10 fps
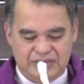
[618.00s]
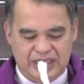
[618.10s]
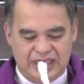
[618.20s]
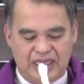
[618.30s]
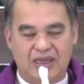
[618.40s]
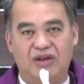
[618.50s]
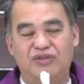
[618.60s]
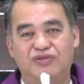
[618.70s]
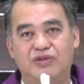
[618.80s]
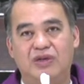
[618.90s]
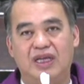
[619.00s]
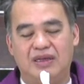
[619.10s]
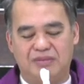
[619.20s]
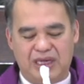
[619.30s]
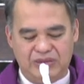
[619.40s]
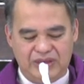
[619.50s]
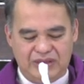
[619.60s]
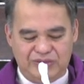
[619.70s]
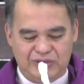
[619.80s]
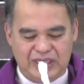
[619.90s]
but a hopeful and
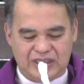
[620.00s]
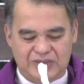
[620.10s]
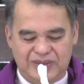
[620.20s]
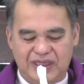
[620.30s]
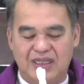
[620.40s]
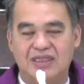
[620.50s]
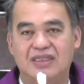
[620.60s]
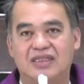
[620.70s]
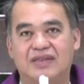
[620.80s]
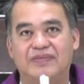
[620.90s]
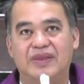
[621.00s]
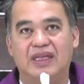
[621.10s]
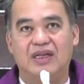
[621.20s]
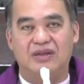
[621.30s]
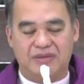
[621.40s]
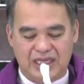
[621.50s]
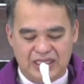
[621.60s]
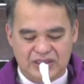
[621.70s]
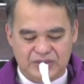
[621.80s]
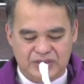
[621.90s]
bountiful experience of
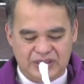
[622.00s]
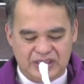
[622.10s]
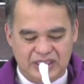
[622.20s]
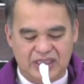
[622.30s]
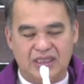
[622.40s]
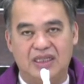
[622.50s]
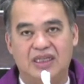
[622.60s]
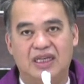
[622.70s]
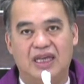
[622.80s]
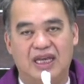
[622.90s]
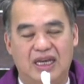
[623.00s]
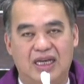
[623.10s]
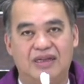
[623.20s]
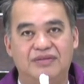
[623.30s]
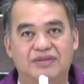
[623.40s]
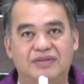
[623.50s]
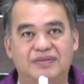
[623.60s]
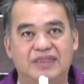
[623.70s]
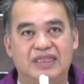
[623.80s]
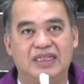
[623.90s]
God's mercy and love.
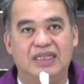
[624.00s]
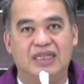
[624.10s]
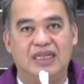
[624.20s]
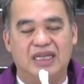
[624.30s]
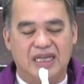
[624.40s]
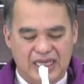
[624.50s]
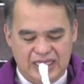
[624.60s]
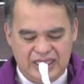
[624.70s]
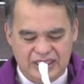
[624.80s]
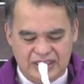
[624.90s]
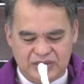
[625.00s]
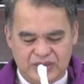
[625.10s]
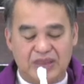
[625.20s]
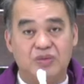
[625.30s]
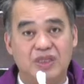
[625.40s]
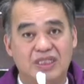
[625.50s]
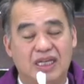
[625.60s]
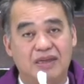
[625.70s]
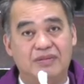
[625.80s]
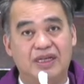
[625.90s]
And this is what we
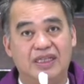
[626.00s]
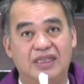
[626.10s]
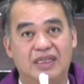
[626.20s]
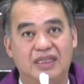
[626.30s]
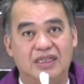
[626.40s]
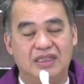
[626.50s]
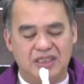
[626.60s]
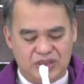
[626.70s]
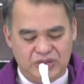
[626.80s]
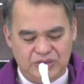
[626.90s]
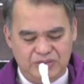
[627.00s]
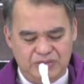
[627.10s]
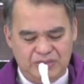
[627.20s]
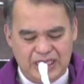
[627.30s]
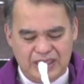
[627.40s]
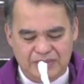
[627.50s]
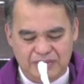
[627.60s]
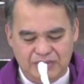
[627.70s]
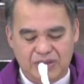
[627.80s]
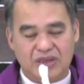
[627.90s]
celebrate. This should
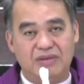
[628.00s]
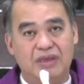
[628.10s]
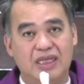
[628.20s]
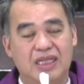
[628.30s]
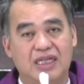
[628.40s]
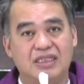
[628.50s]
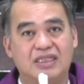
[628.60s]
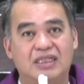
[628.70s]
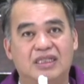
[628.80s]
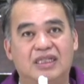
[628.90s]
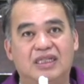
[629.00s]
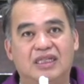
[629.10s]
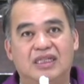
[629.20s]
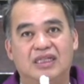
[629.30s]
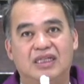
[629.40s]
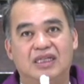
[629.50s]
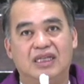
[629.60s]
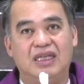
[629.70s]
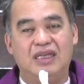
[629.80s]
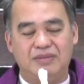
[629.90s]
motivate us
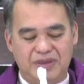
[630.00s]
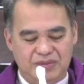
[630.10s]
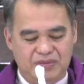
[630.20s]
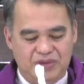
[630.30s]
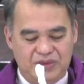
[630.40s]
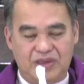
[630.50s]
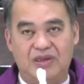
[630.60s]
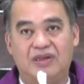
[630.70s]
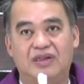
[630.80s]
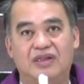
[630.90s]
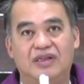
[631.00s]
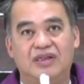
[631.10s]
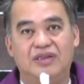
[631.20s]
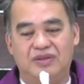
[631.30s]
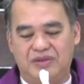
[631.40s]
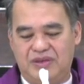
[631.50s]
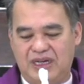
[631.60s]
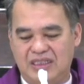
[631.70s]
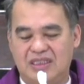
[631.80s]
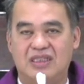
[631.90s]
even more to
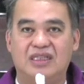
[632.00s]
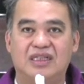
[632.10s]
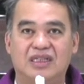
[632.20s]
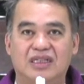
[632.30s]
trust,